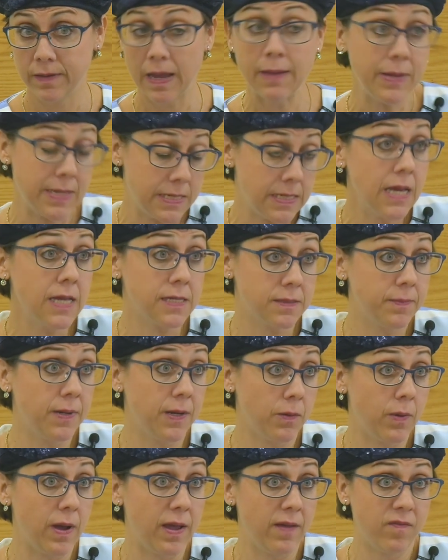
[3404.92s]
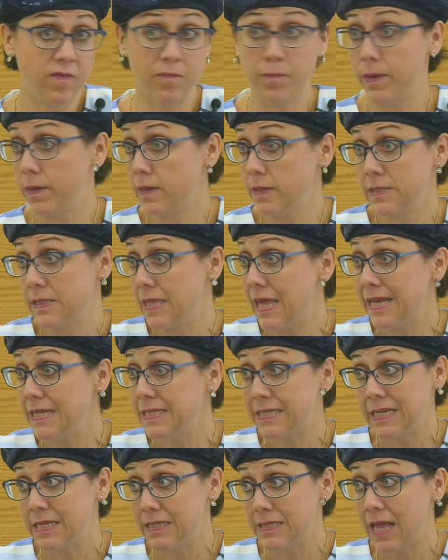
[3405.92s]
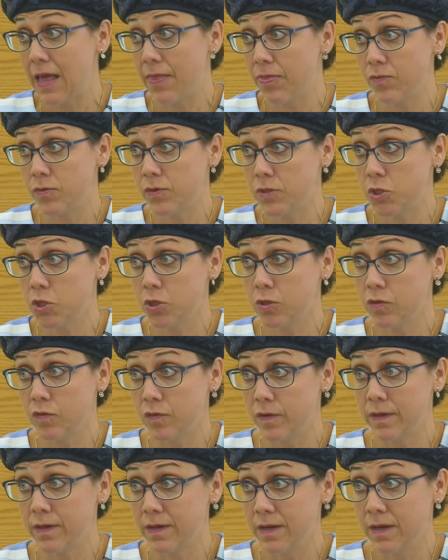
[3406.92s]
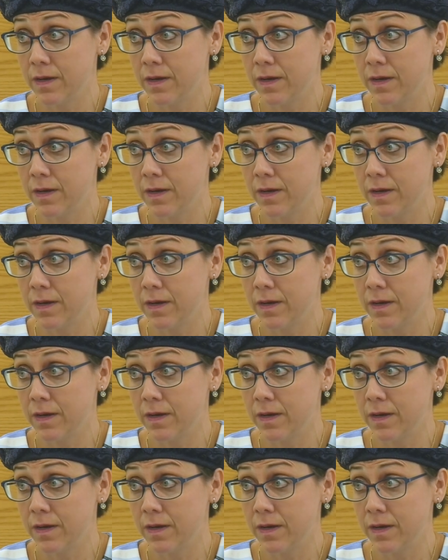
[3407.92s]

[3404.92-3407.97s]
I mean, he does meet a wife, but his legacy is not through his children.